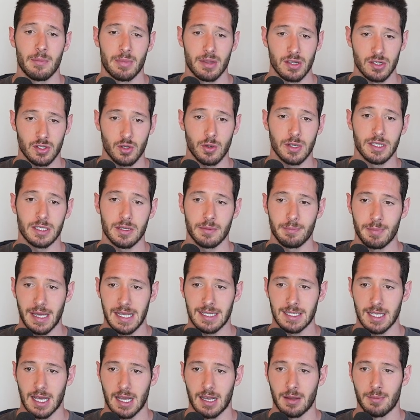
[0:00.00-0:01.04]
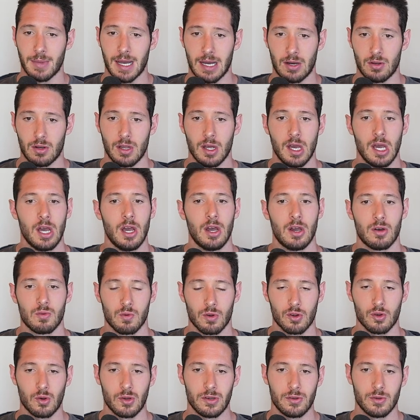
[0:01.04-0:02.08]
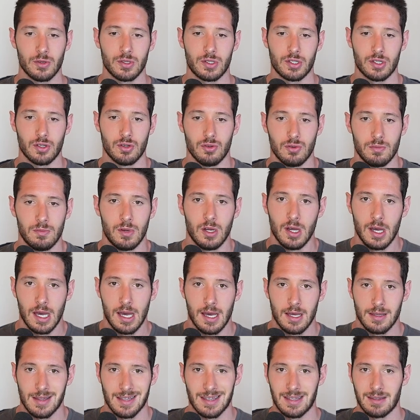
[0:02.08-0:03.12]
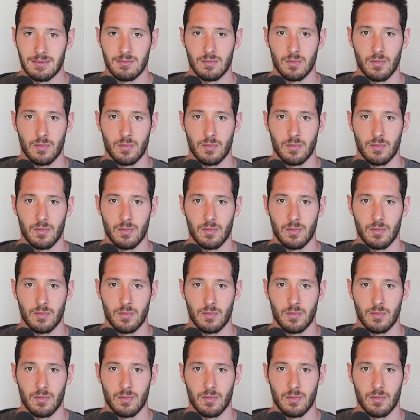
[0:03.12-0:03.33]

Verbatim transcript: But there's always some baseline amount. We're going to assume that